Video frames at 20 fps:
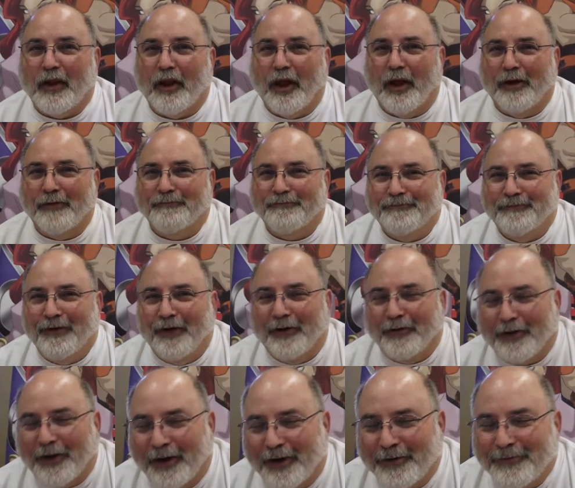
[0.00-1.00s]
Yeah.
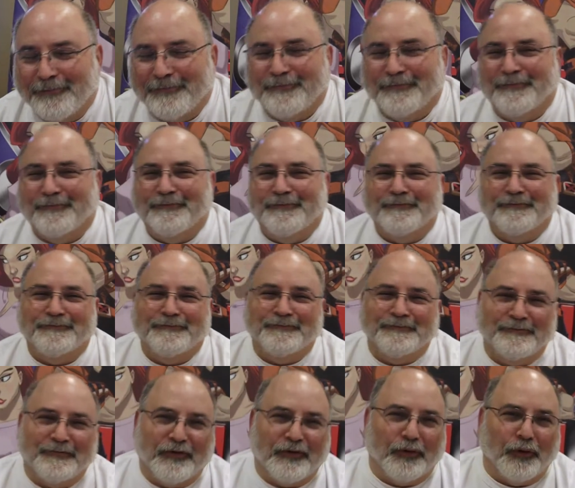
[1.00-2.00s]
Okay. All
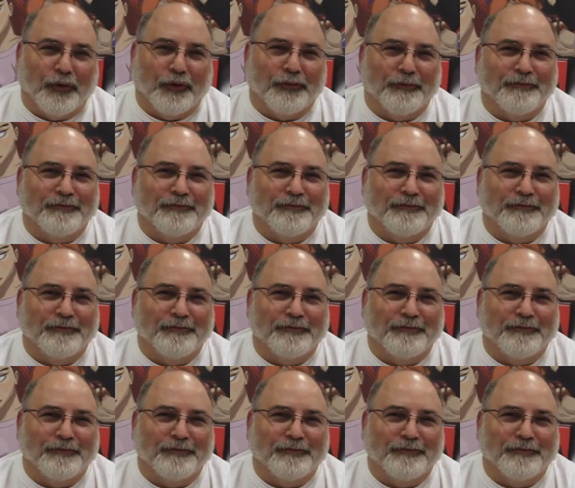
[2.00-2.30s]
that. Sure.